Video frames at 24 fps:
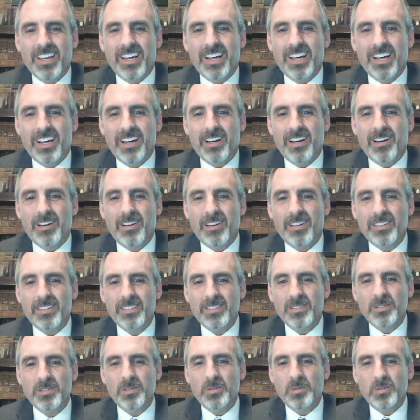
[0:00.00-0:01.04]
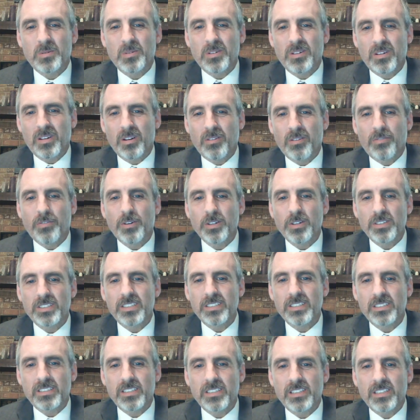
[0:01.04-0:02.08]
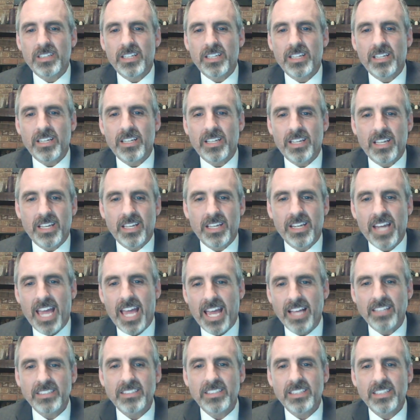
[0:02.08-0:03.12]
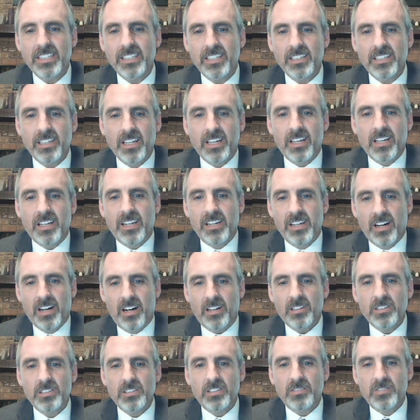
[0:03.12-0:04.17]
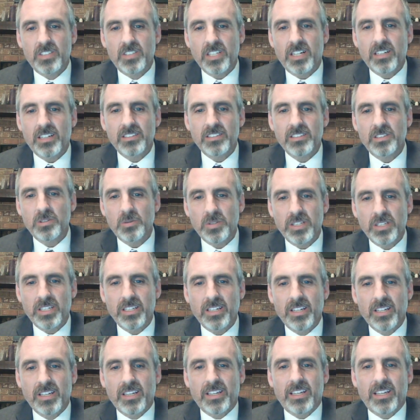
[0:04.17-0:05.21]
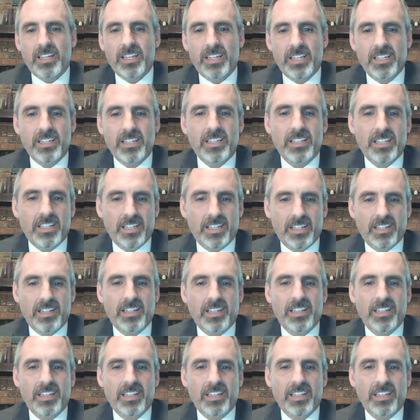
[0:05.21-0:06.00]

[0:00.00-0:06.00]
First is to enhance the knowledge of John Dewey in India.